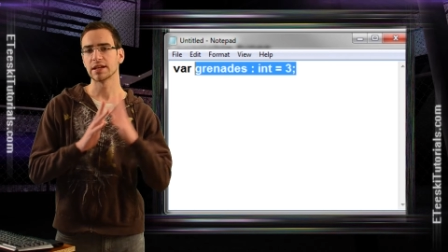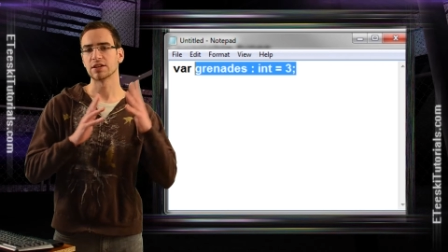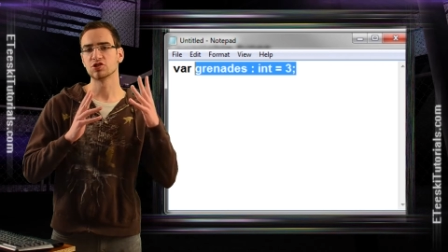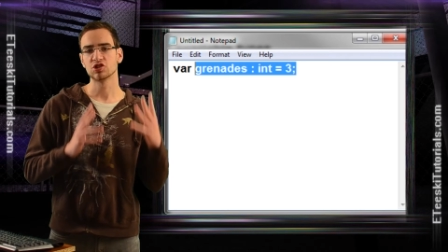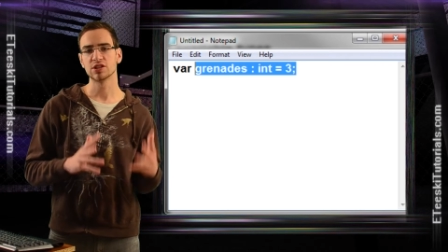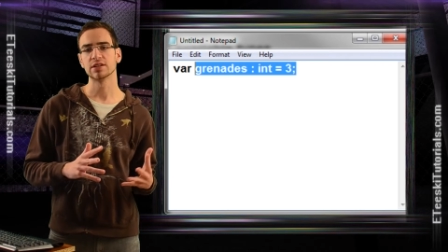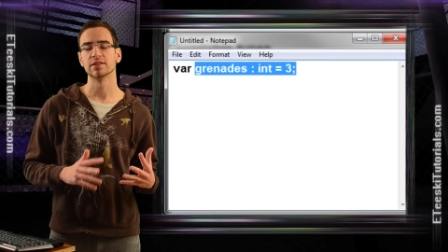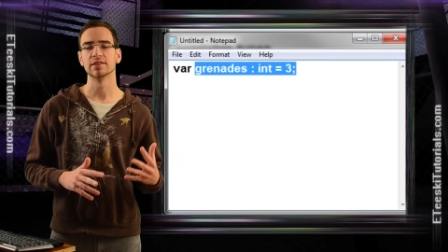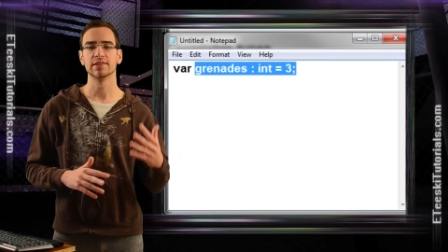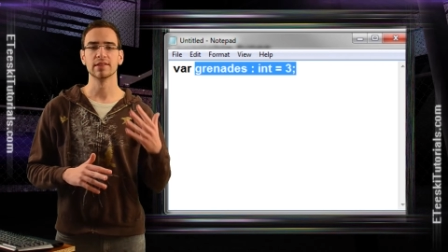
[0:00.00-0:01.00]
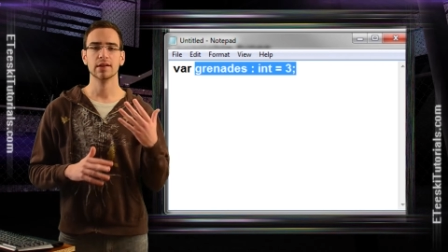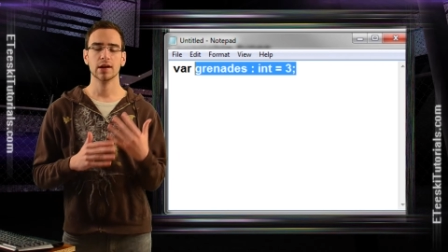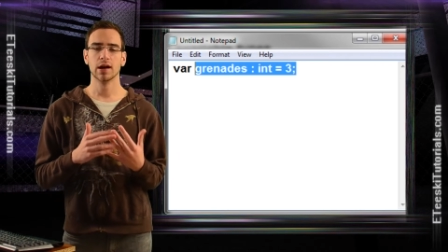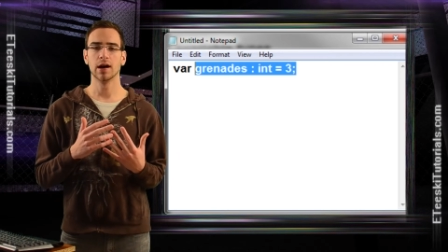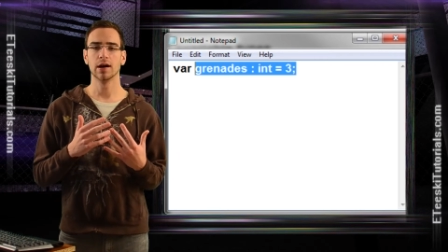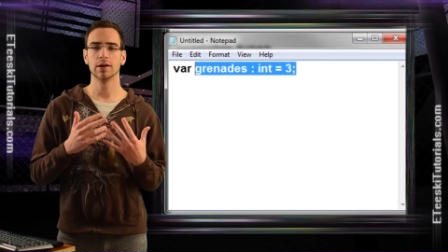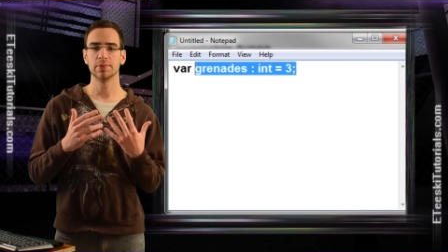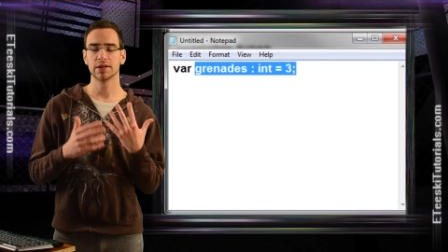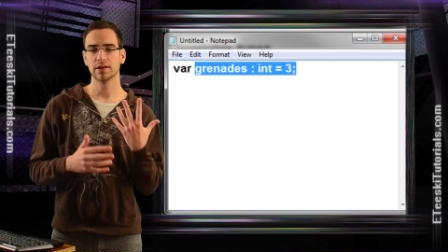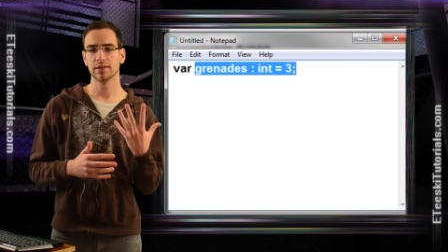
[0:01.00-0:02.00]
like shields uh,
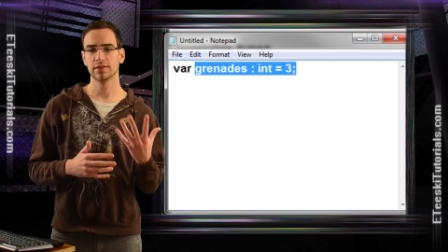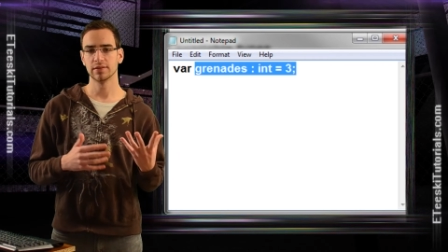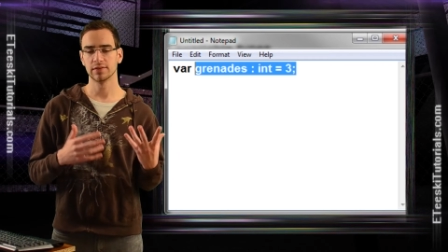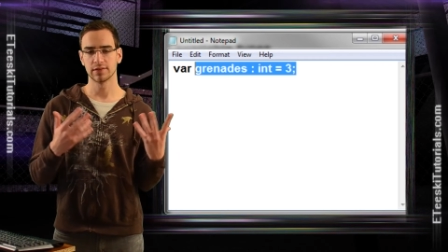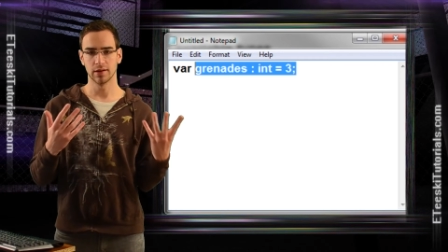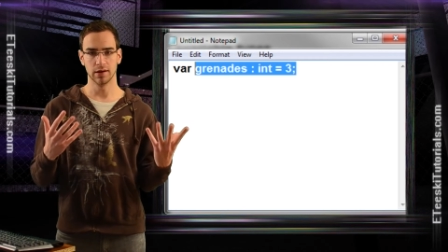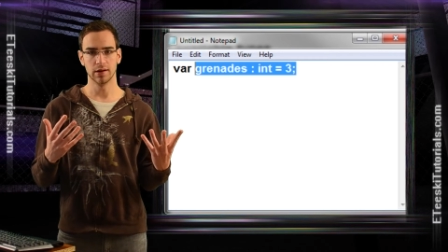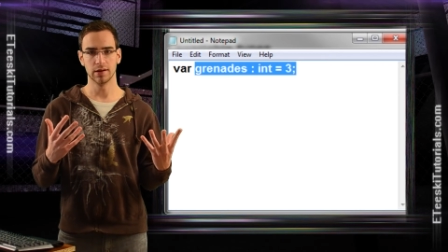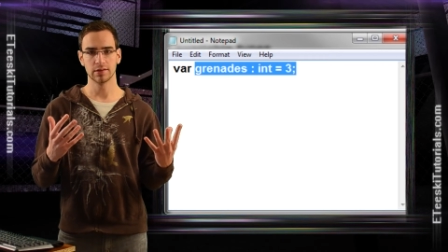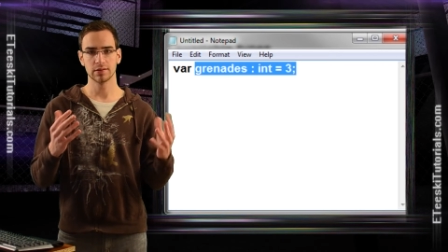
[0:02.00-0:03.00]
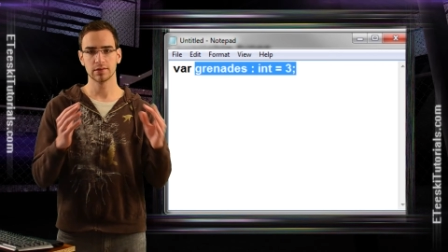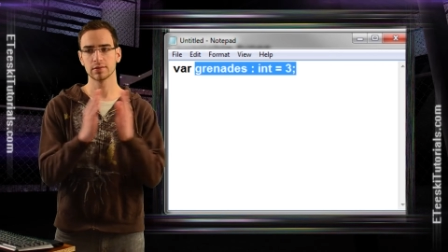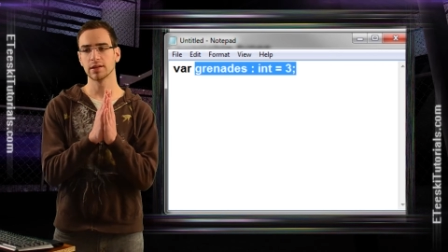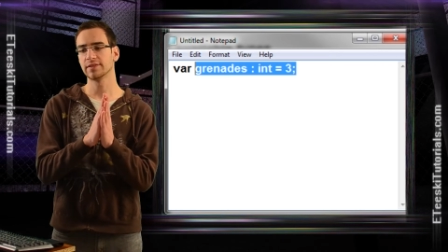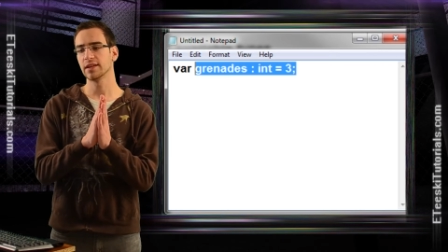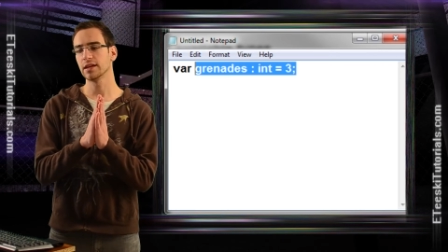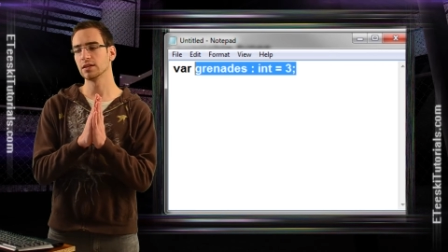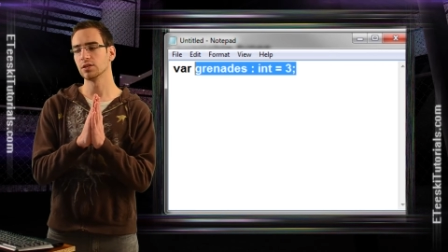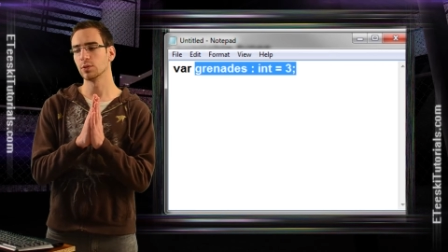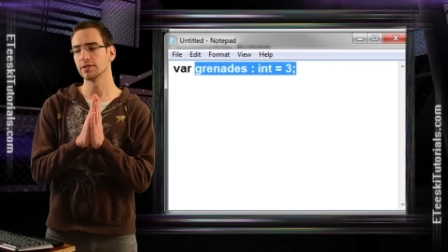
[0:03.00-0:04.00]
because uh, let's say
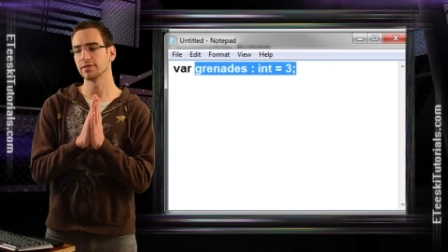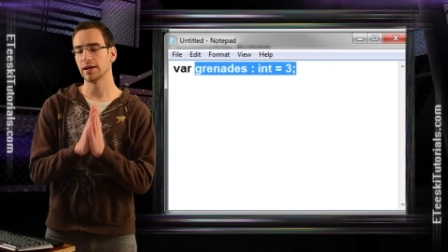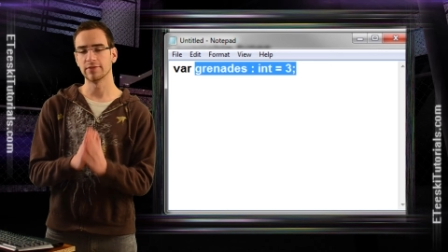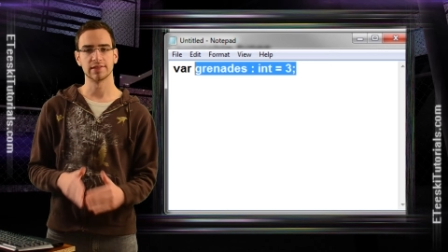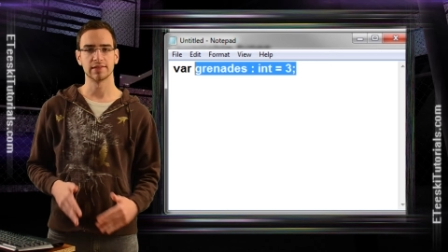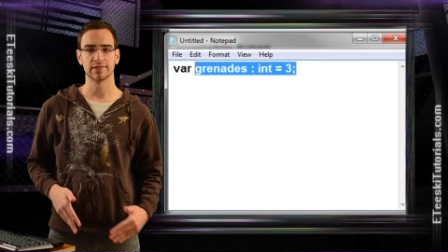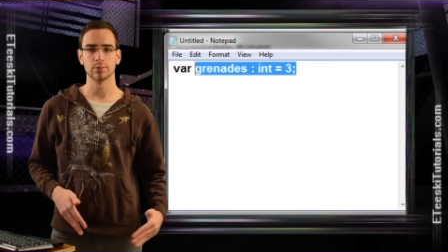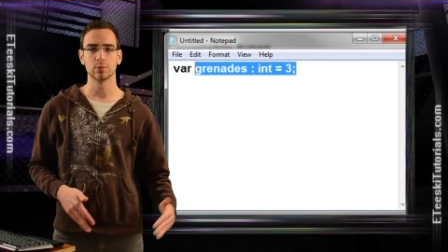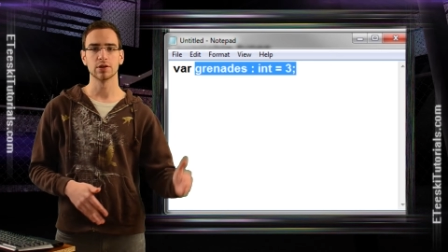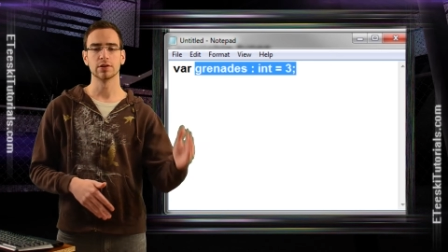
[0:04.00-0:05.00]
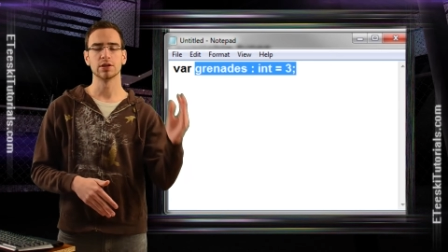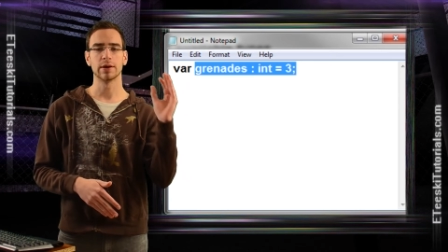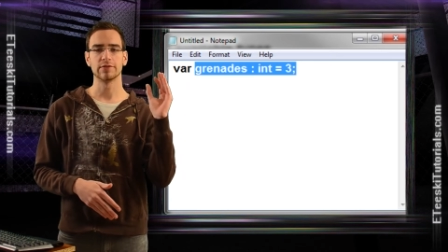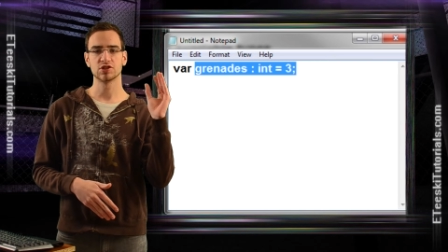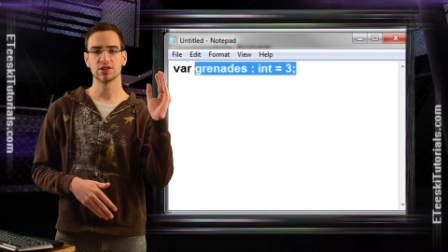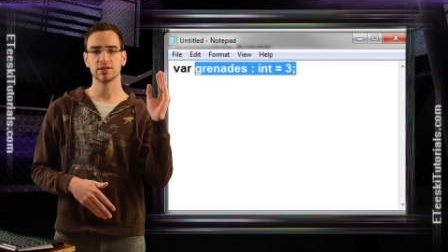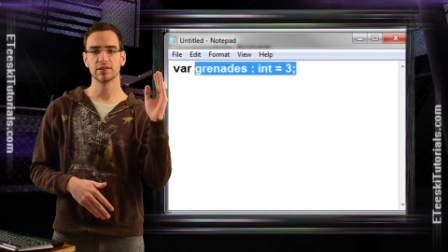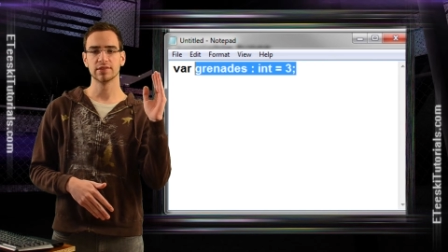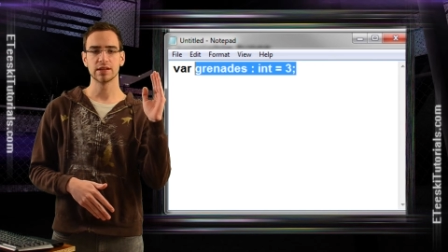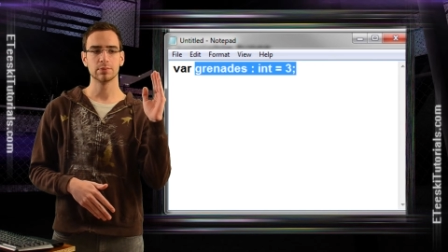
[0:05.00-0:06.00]
you want to have a system where you have
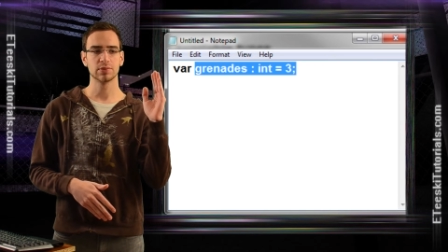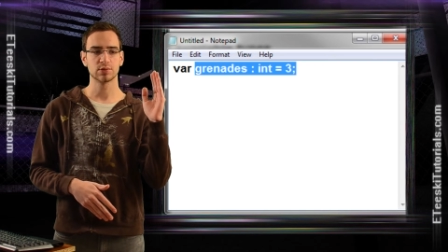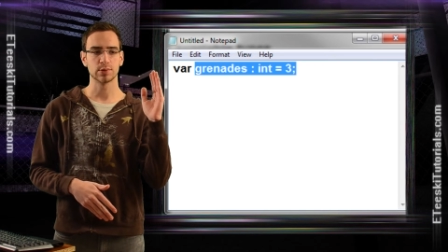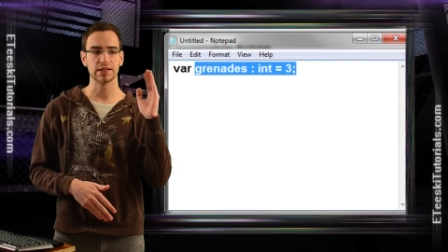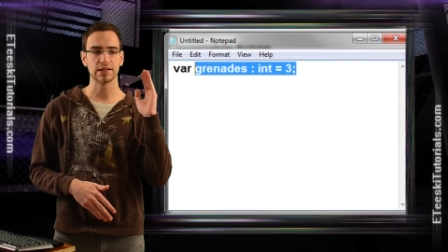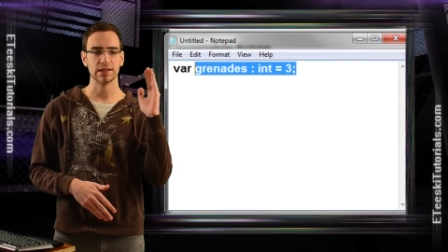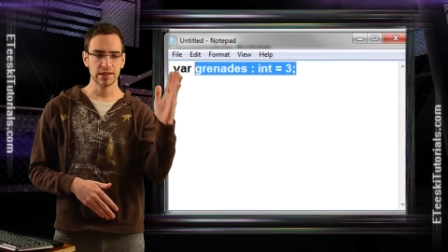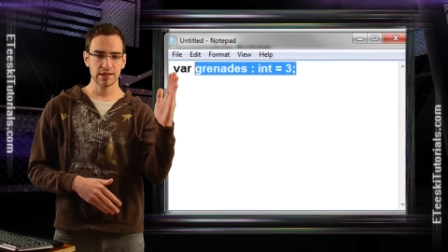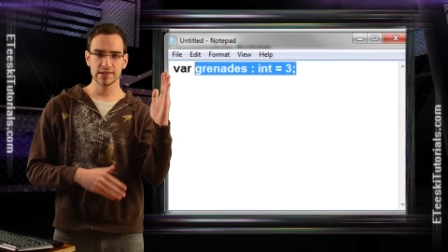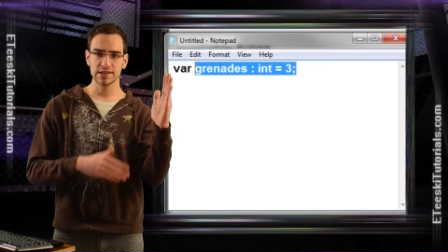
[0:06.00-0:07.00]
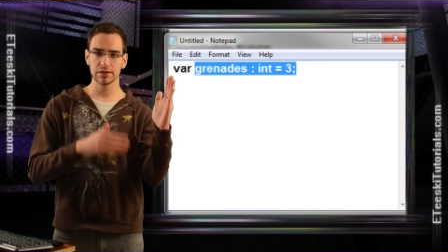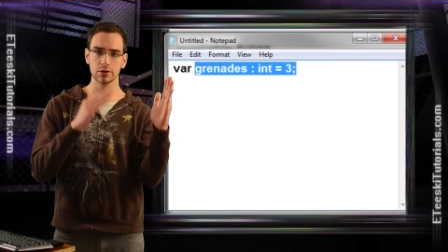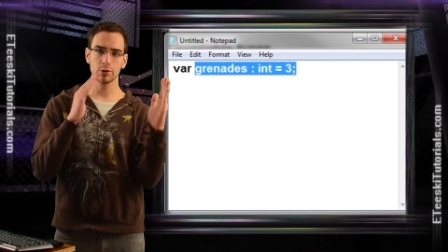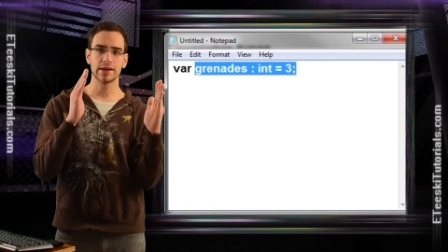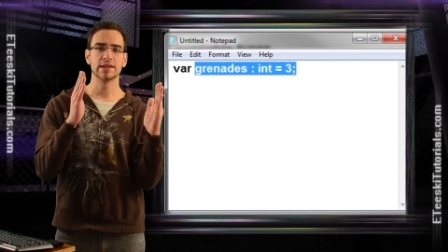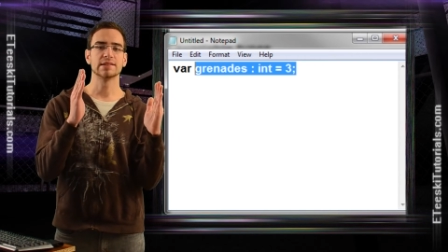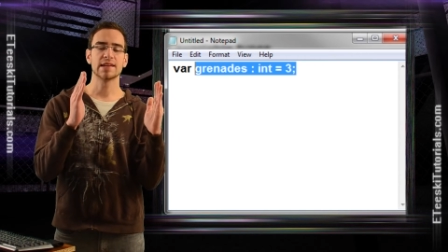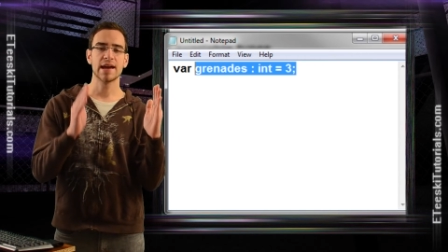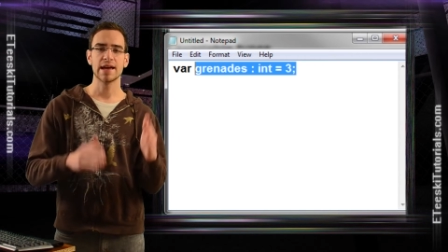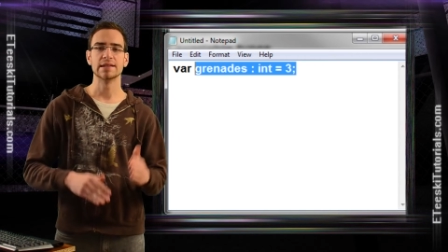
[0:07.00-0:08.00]
shields in between 0 and
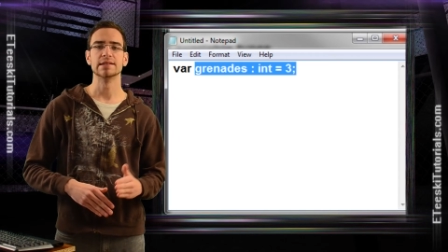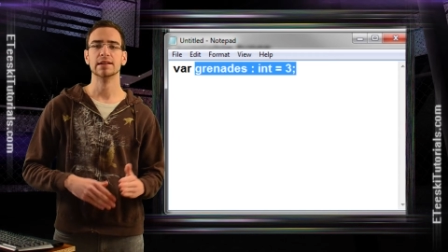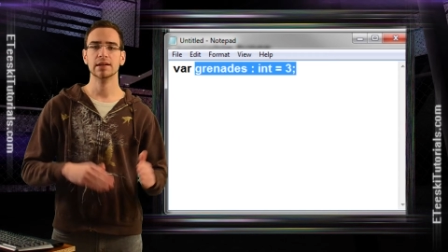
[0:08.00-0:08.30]
10.